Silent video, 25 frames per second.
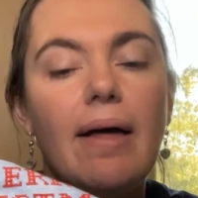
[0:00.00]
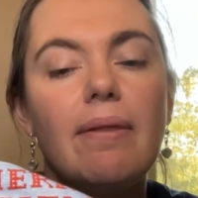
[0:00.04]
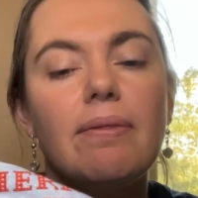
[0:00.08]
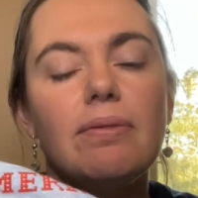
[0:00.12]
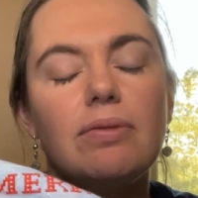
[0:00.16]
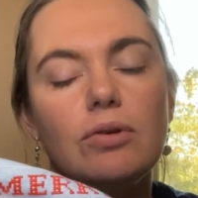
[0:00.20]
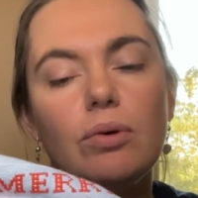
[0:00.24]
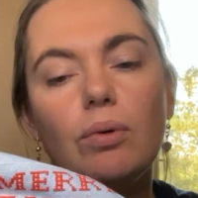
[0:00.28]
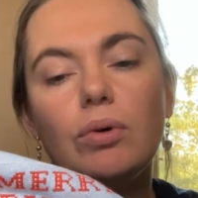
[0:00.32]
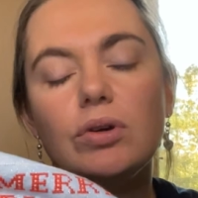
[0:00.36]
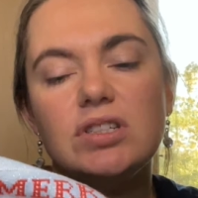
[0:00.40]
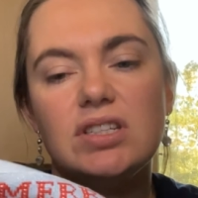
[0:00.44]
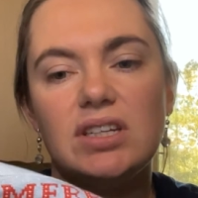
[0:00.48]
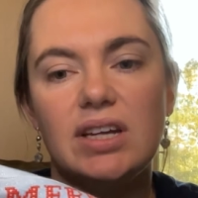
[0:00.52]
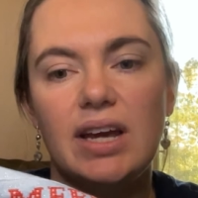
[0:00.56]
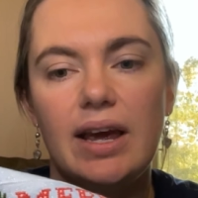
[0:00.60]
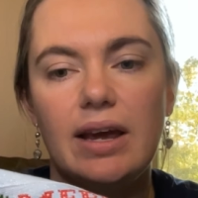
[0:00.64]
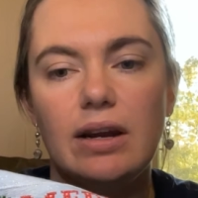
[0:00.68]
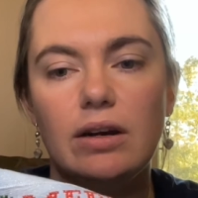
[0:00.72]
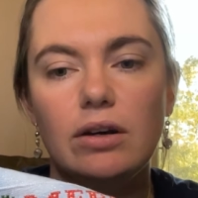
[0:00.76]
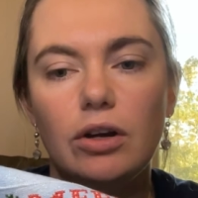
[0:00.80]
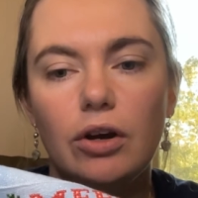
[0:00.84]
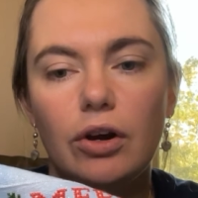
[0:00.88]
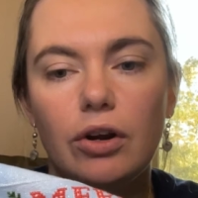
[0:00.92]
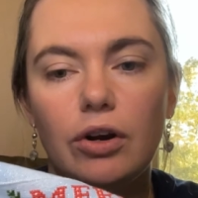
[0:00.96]
towards the
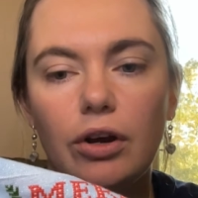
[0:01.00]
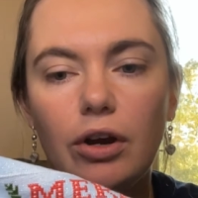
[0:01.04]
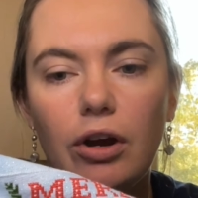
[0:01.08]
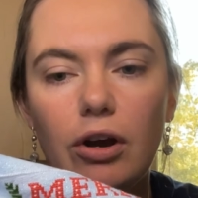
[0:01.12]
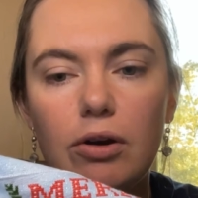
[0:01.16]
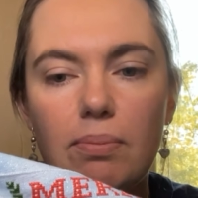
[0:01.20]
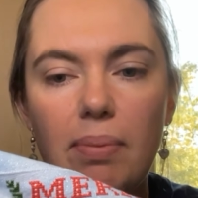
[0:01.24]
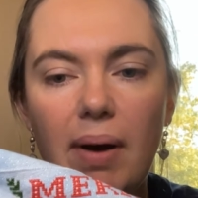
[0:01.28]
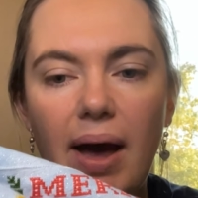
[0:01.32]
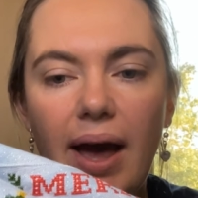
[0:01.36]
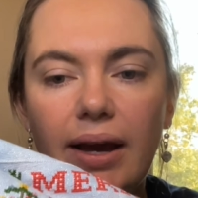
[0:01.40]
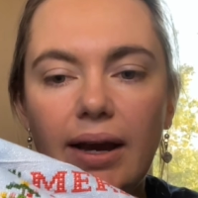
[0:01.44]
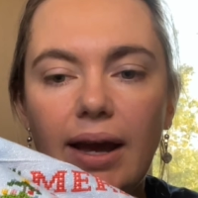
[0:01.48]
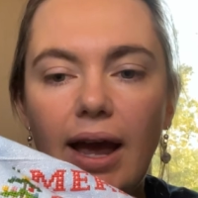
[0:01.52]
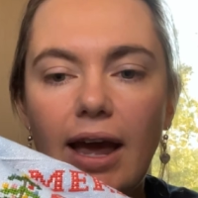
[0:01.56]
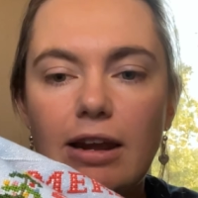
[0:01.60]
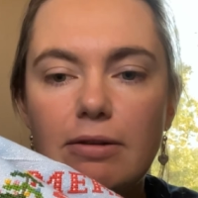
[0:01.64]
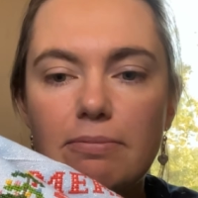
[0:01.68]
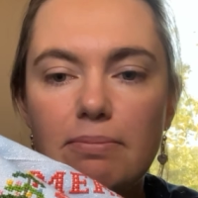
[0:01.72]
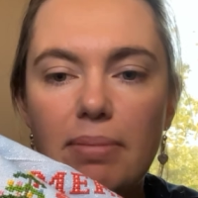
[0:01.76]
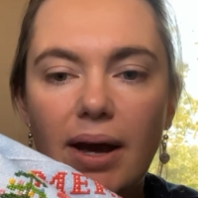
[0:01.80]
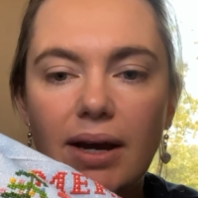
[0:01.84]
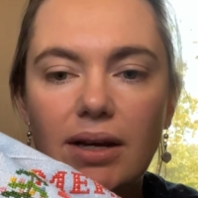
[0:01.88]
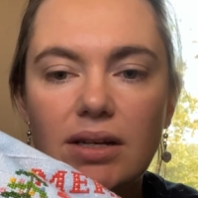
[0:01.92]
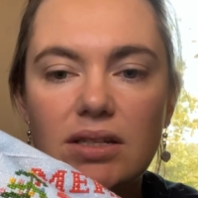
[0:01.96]
end going to go back and
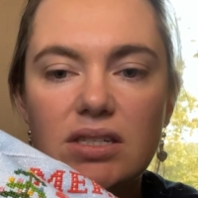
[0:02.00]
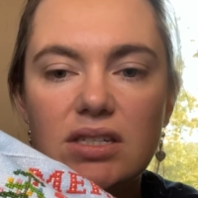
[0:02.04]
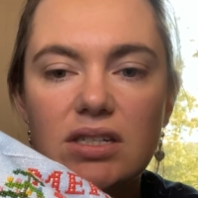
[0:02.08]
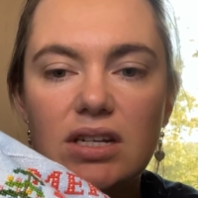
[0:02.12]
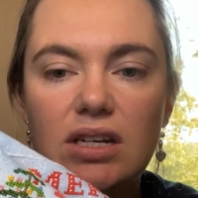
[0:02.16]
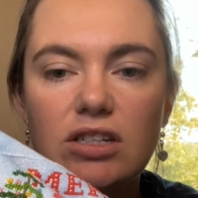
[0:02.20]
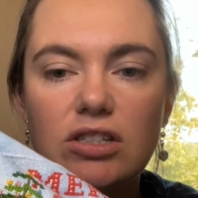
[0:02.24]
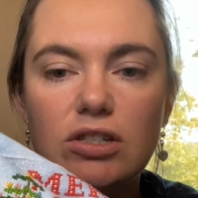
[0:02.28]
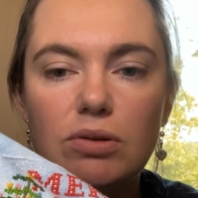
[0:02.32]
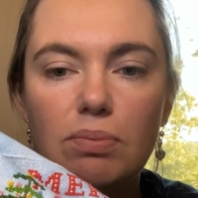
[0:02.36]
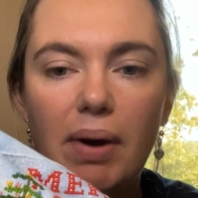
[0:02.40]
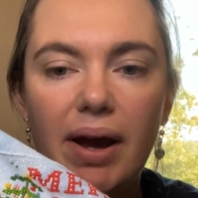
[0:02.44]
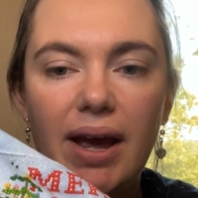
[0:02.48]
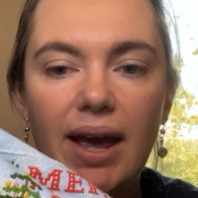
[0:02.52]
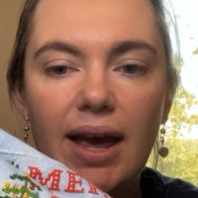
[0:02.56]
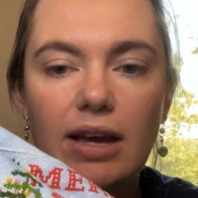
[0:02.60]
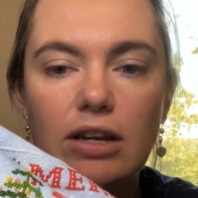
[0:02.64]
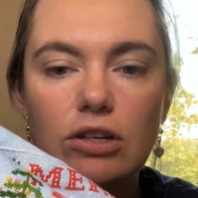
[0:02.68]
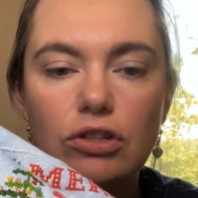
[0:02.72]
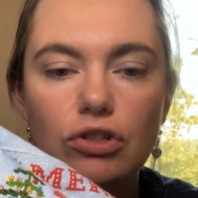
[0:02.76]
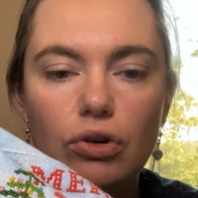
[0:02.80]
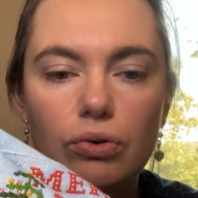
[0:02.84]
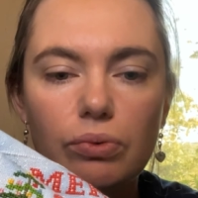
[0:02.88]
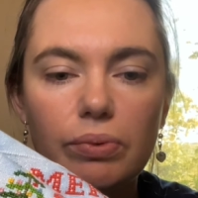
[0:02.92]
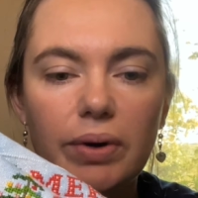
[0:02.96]
back stitch my
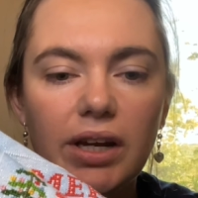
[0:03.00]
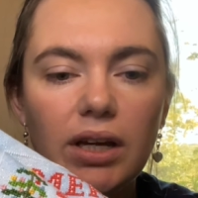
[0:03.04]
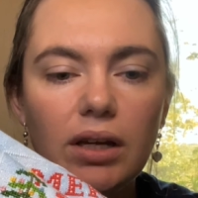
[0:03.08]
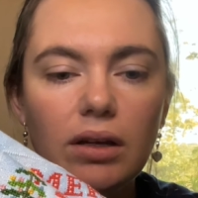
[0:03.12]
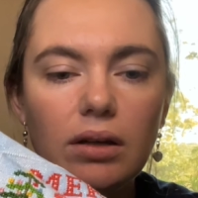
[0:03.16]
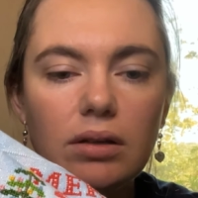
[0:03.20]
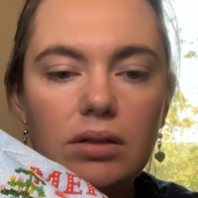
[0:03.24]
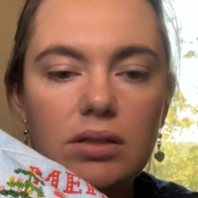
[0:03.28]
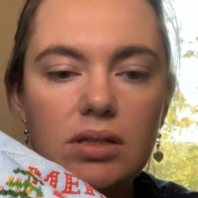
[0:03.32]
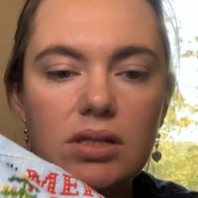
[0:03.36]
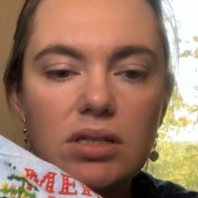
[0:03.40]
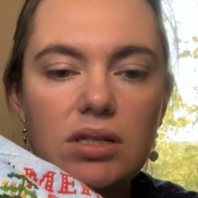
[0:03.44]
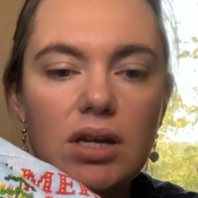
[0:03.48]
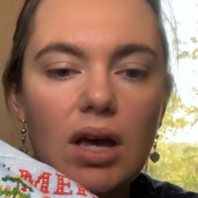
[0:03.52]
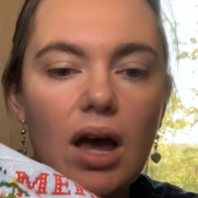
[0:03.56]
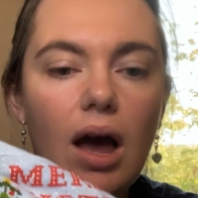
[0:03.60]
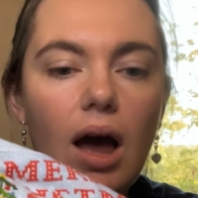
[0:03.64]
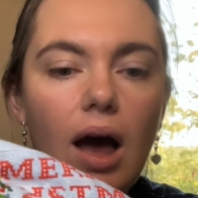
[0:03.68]
angel wings